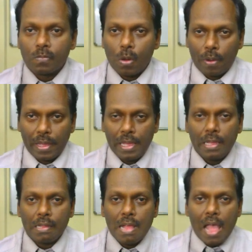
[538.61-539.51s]

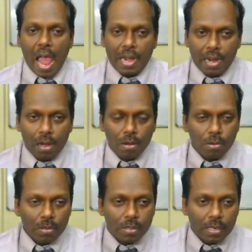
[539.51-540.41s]
Okay.
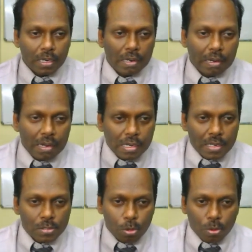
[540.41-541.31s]
Now,
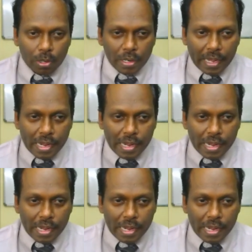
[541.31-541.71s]
so